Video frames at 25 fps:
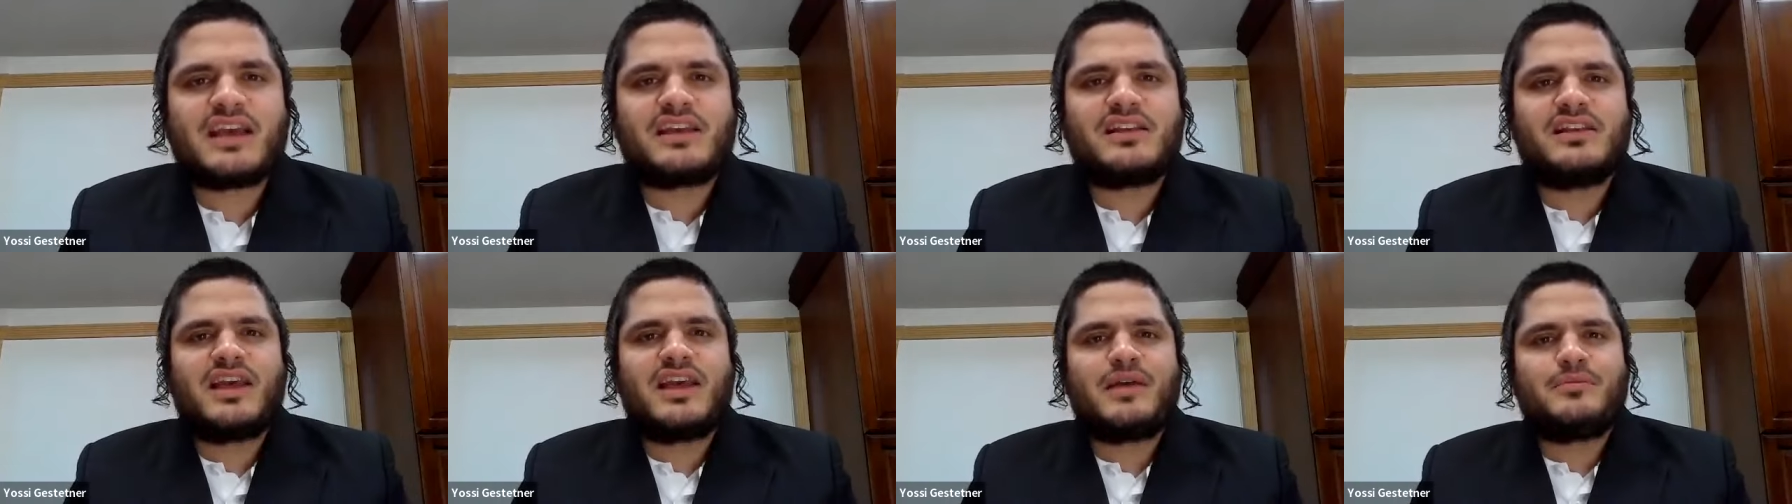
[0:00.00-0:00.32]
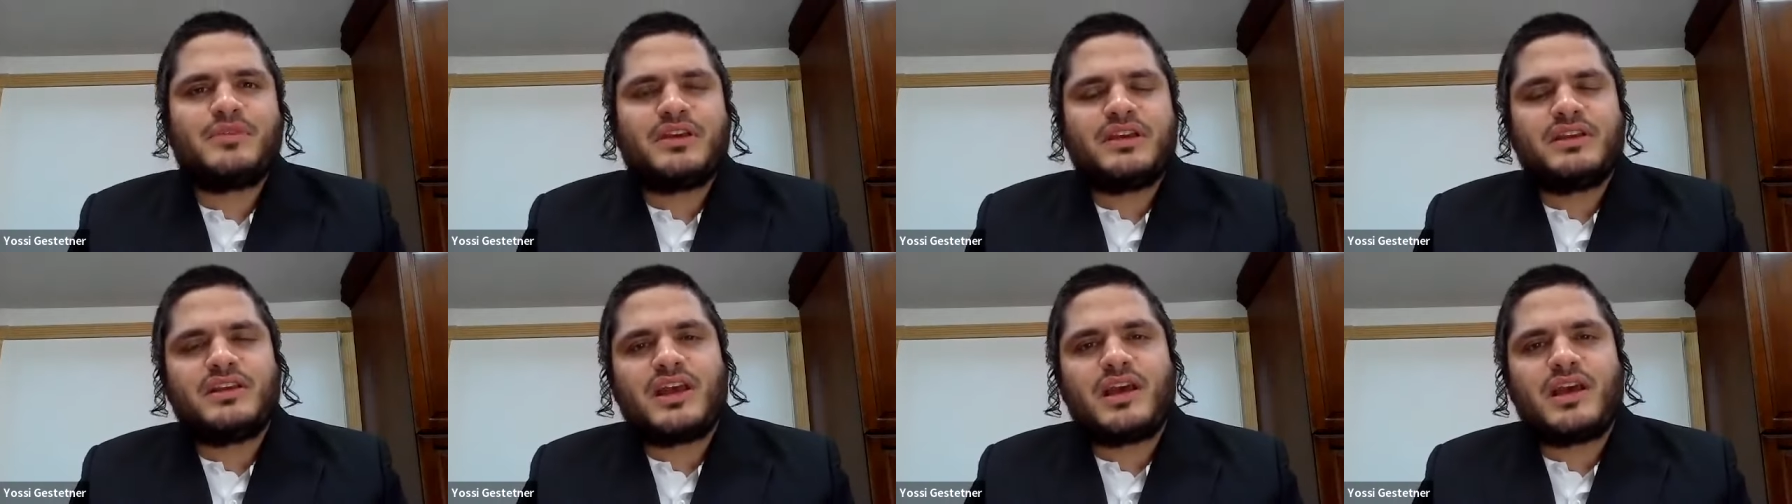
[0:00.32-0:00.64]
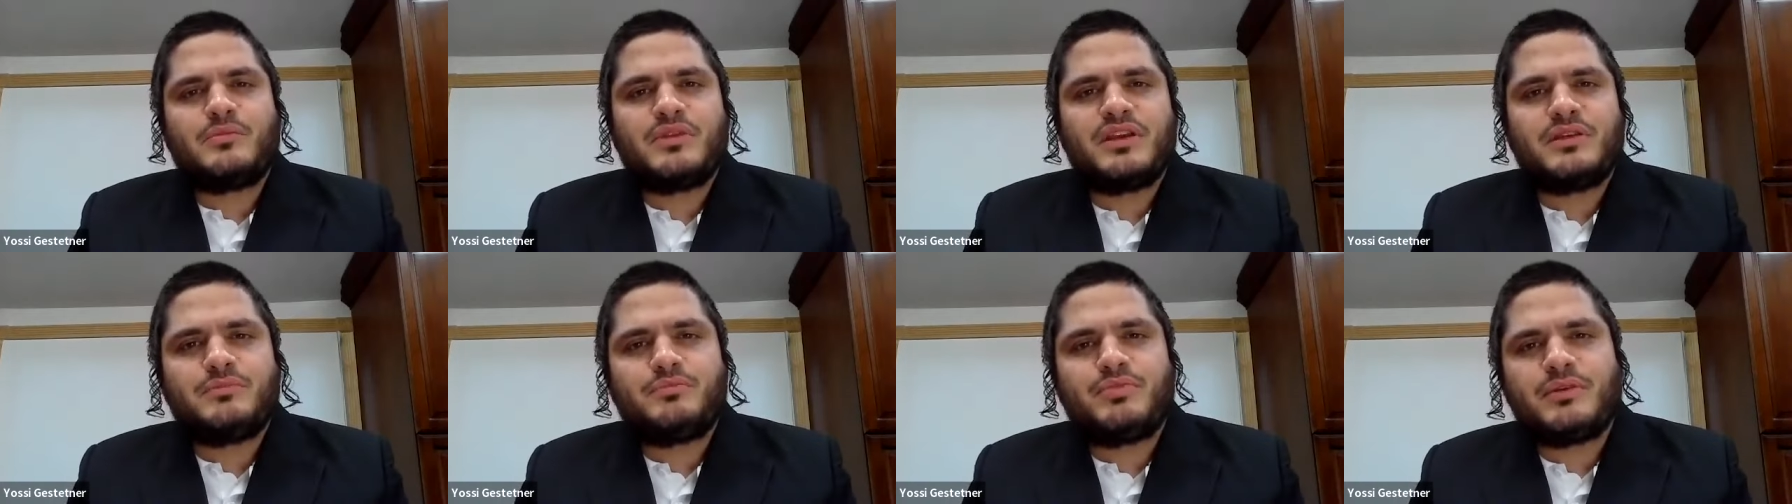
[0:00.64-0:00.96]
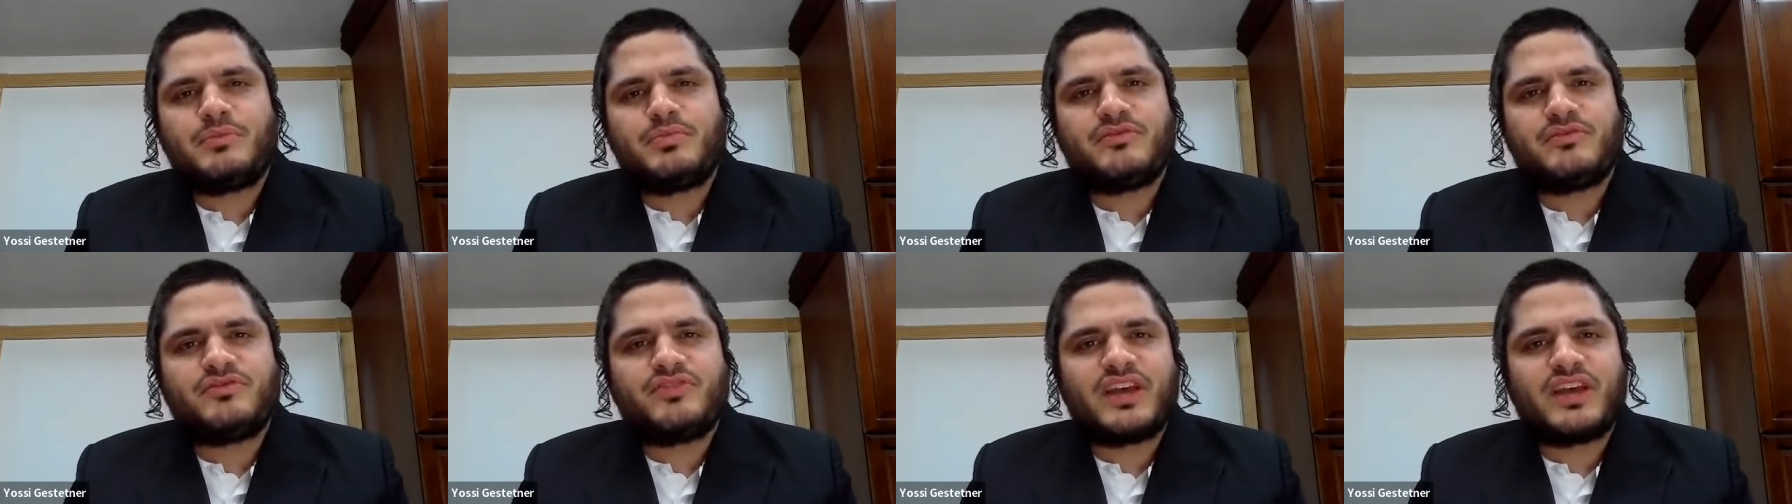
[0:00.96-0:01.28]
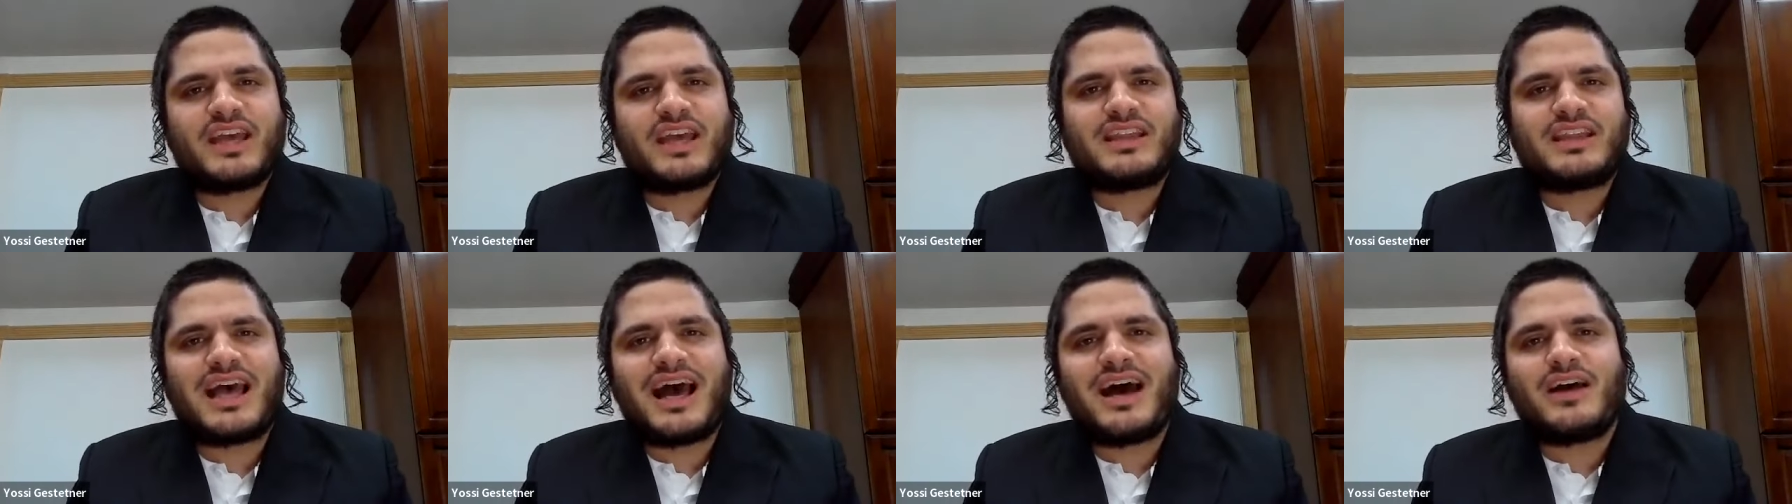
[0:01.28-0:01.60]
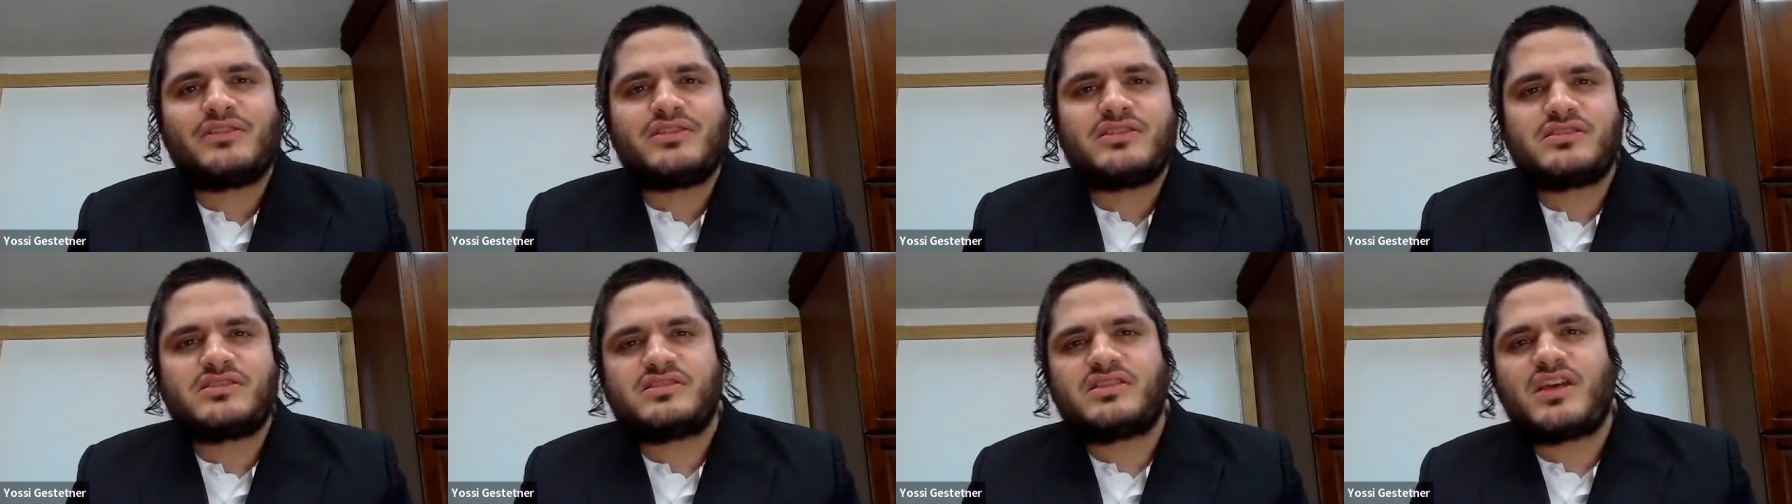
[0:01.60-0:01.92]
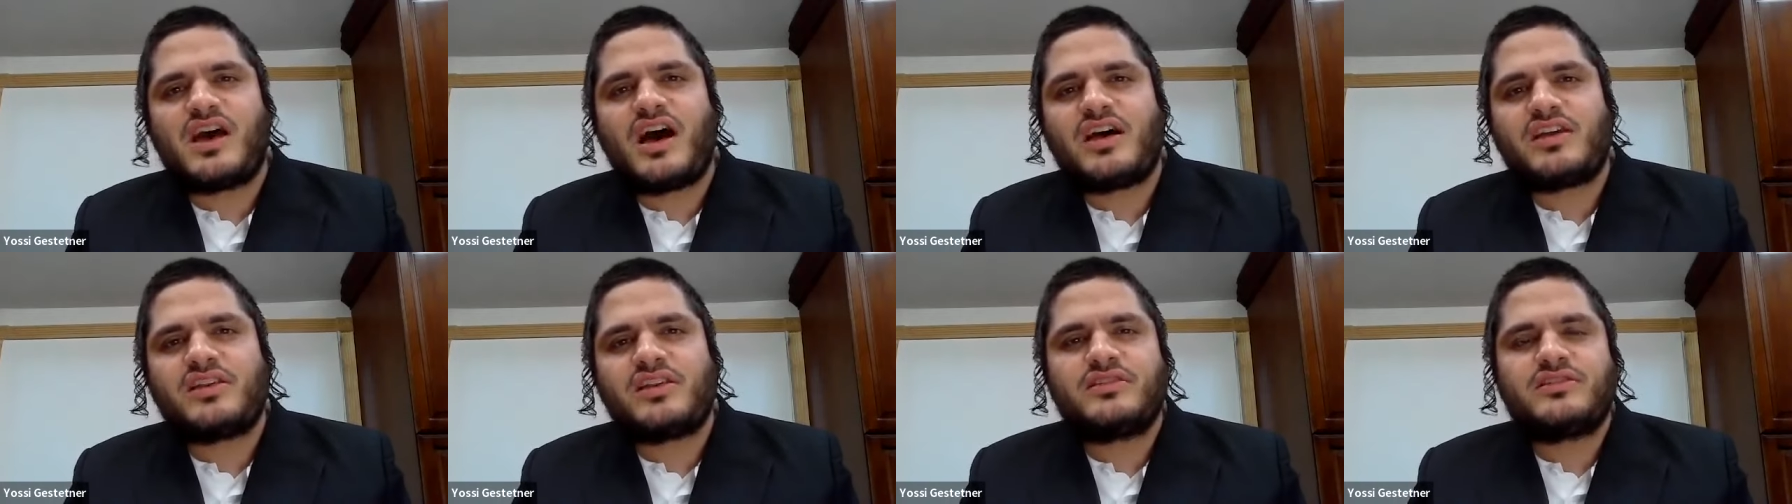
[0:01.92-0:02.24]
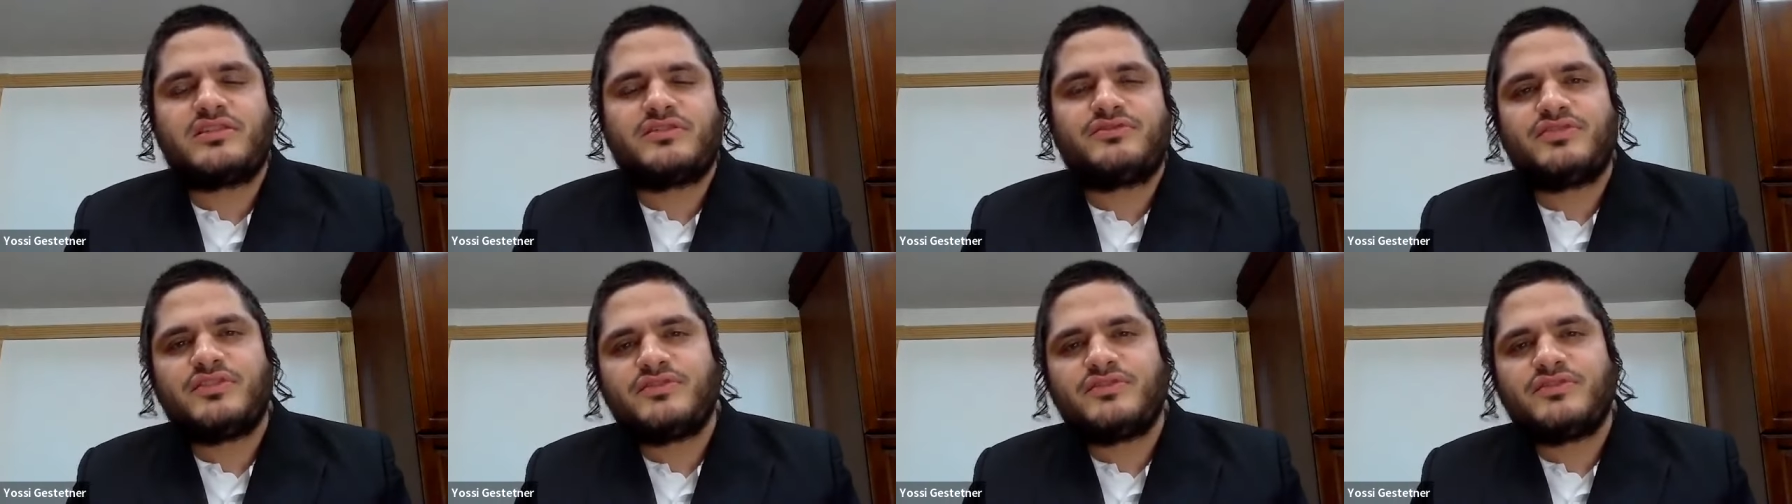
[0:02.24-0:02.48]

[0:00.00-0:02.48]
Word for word: Exactly. I mean, I mean, people forget how this started